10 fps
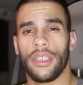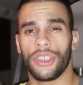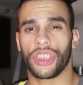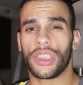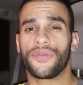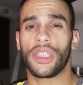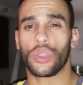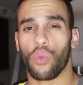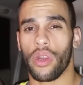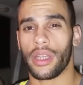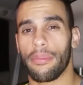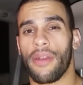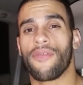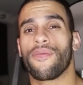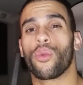Just finished walking
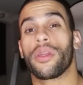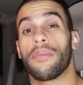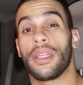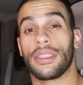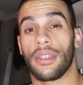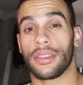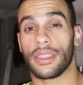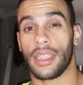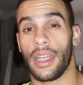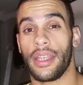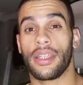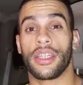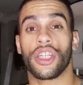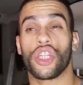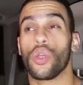about 40 minutes outside.
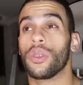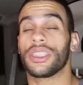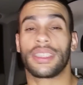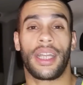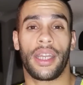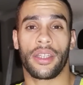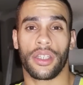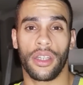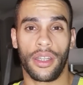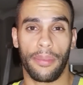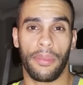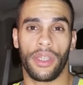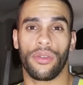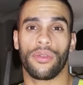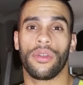Gonna go inside, cook a
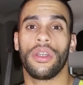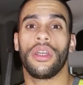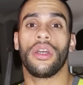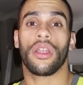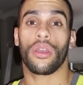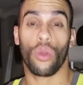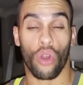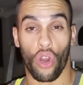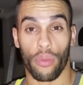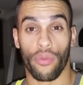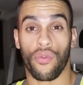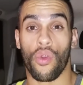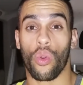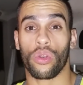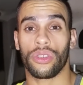meal, Low carb, of
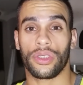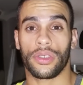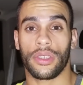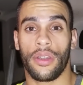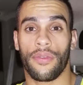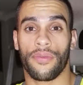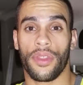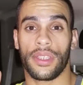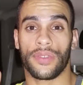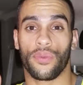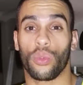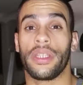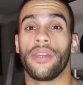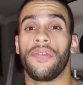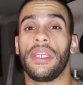course, for this full
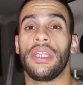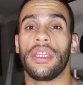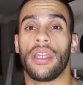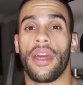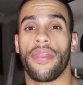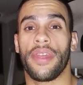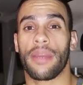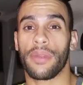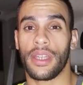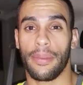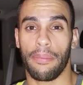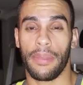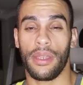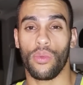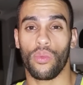day of eating. And then I'm going to
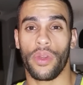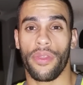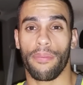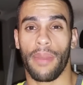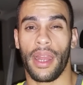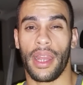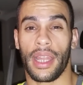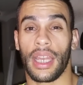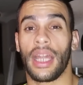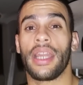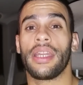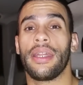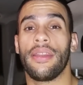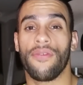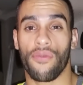meet with my client
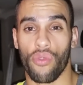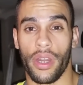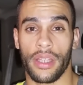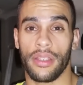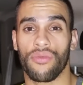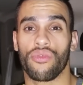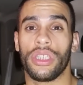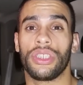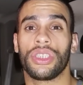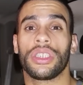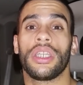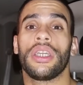and friend, Rich.